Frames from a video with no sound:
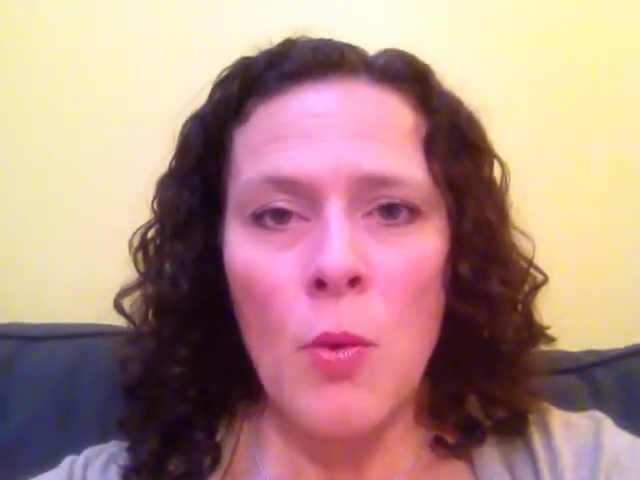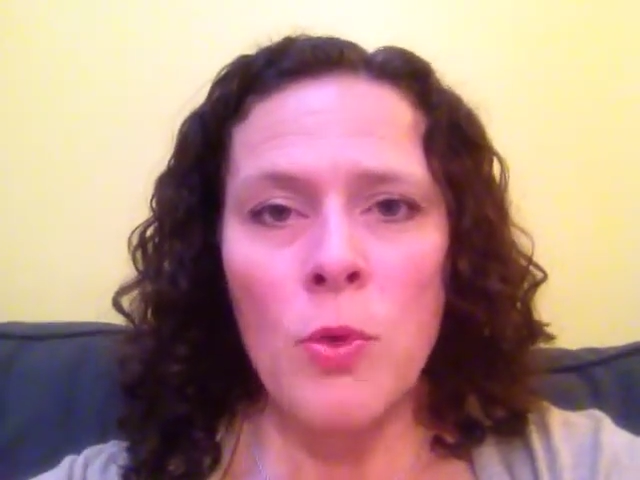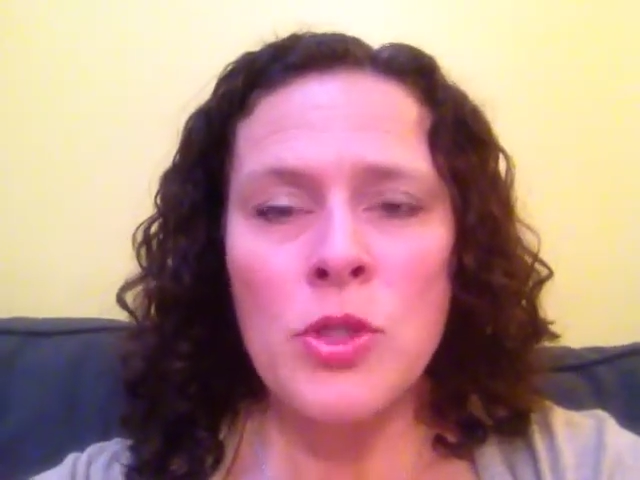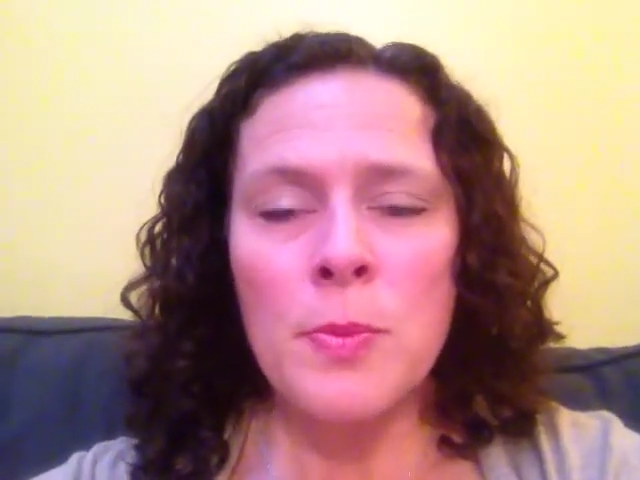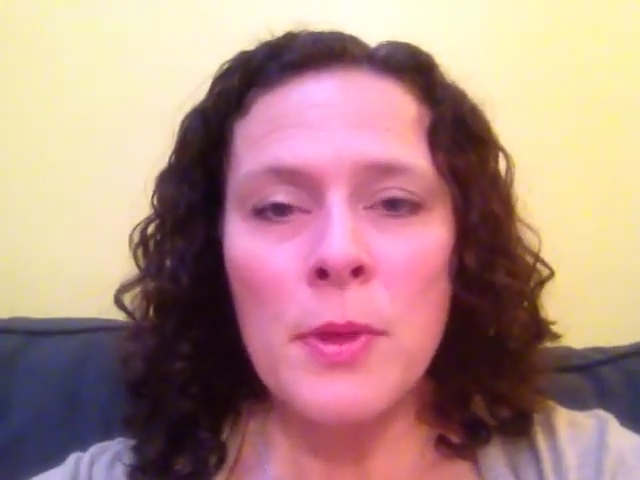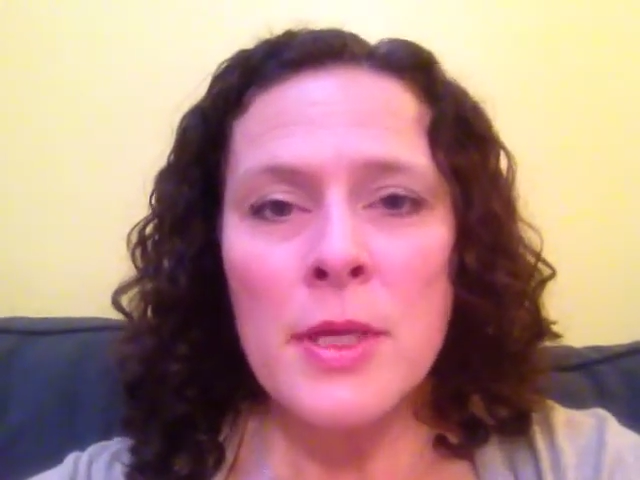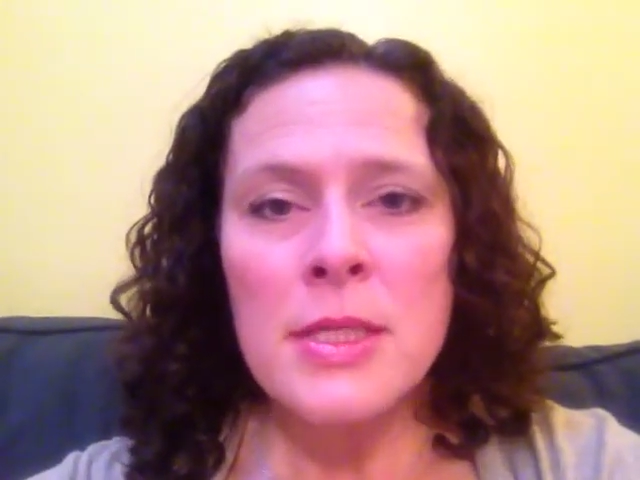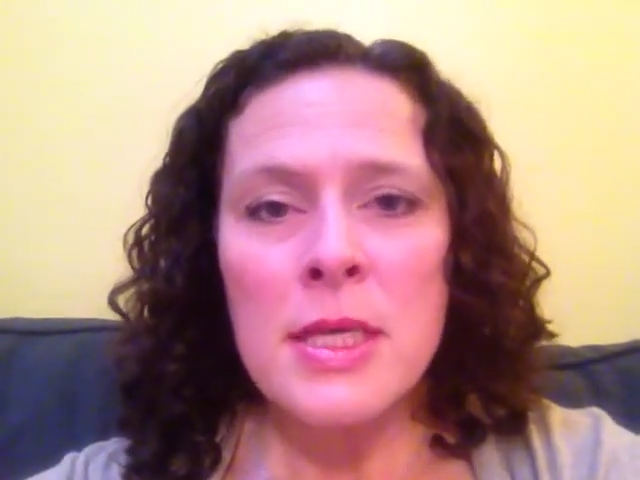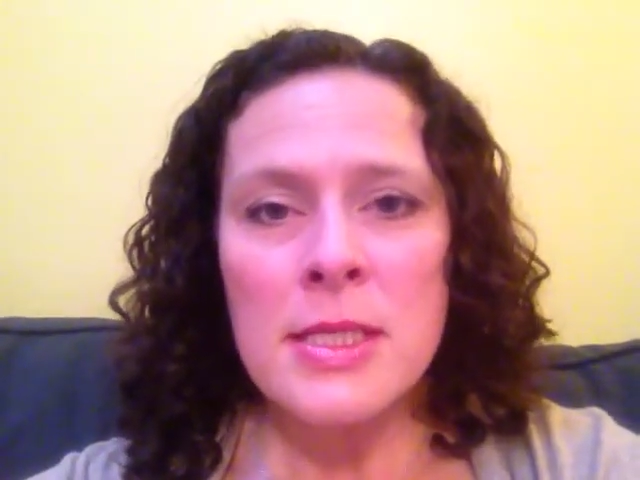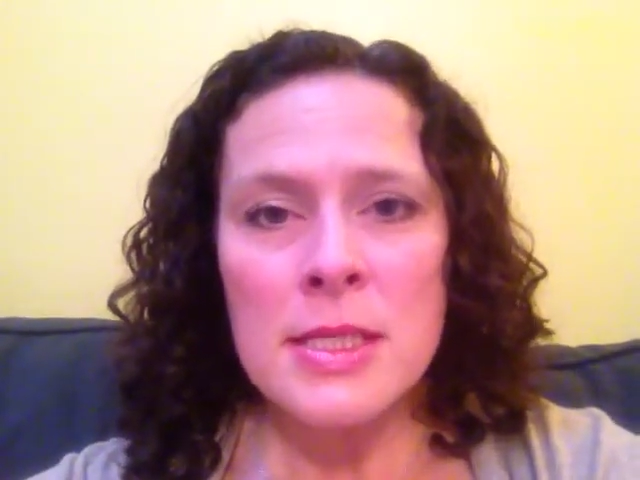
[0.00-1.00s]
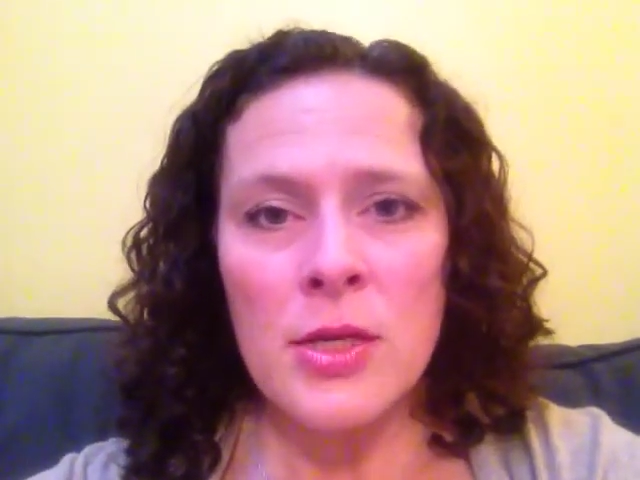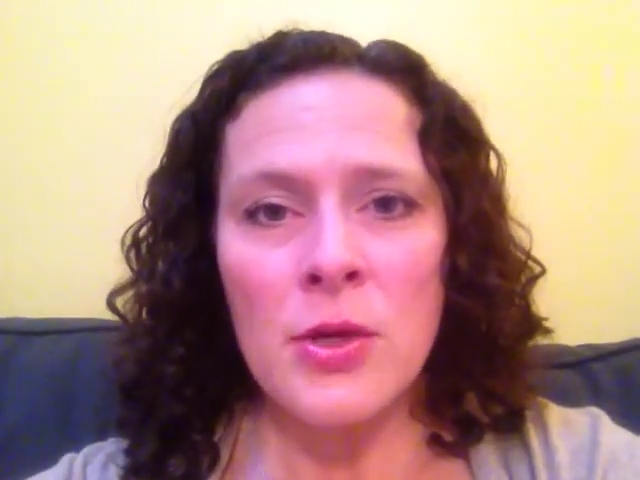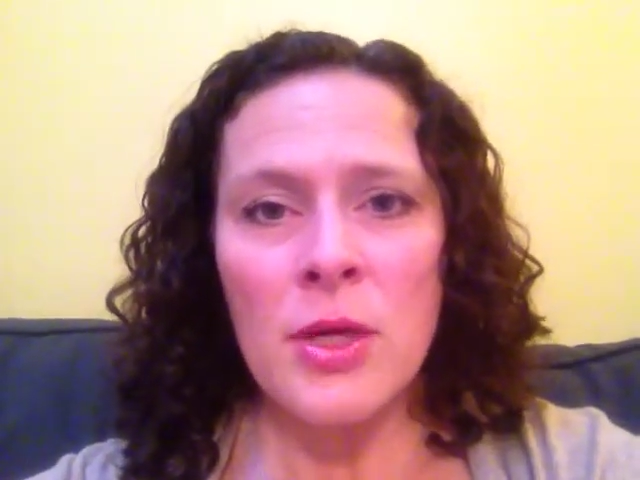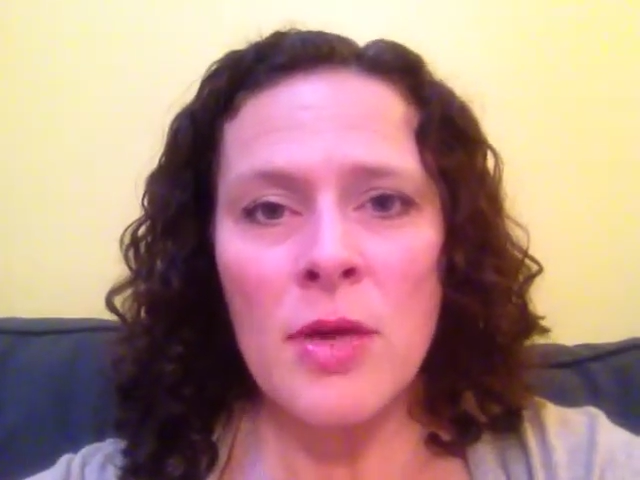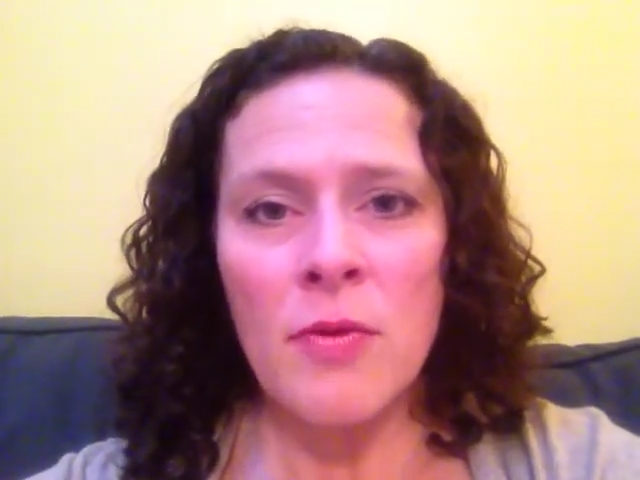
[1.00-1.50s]
Would you please
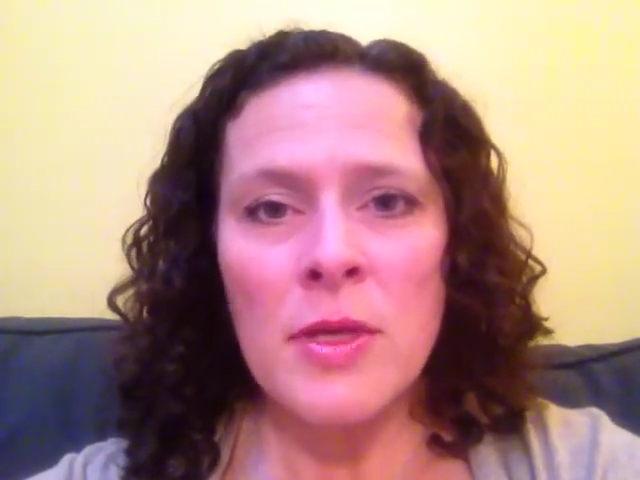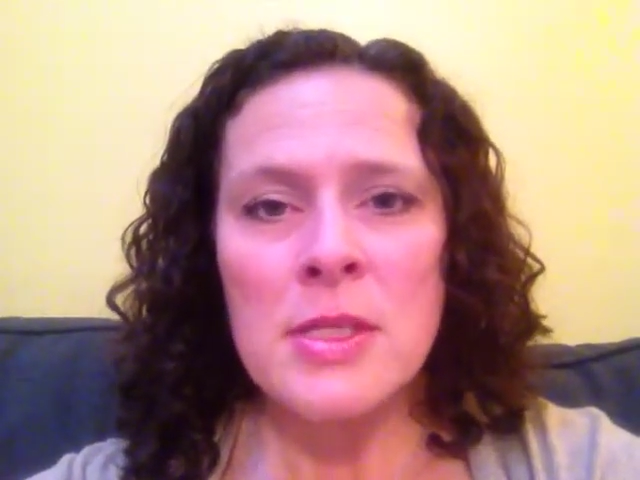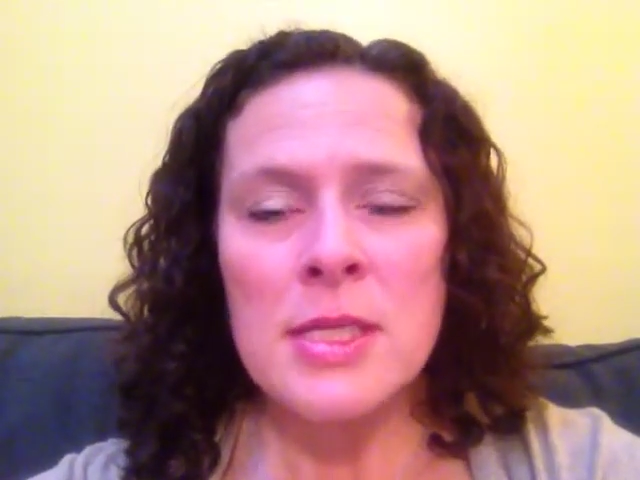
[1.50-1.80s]
consider giving to